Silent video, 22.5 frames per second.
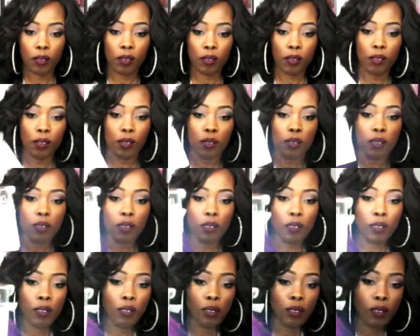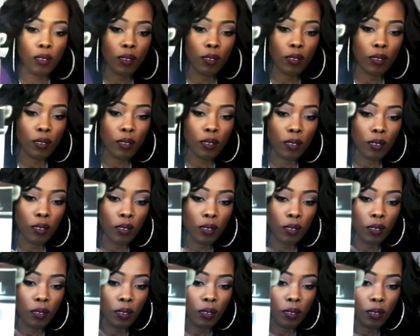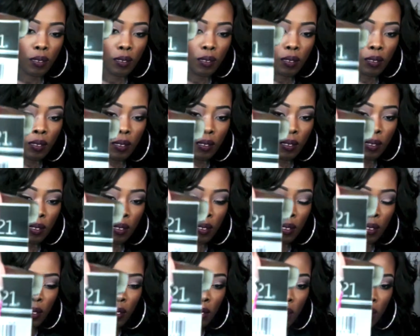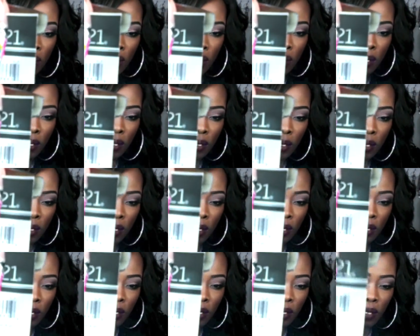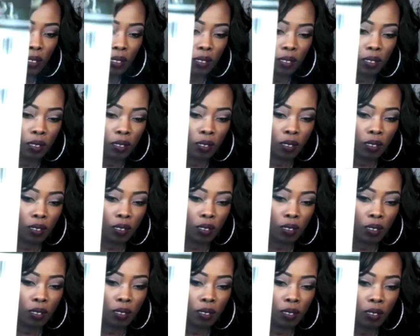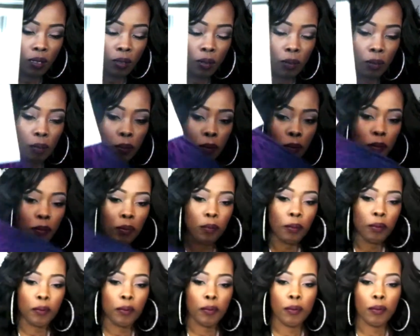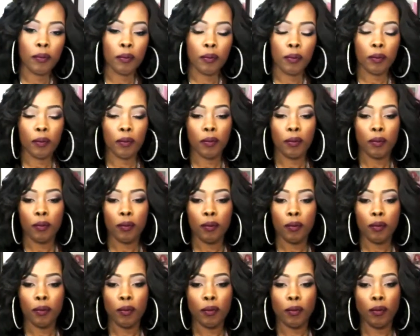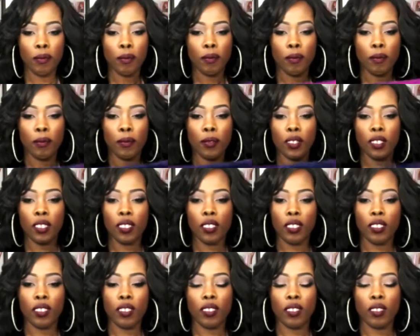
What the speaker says: Nothing is said.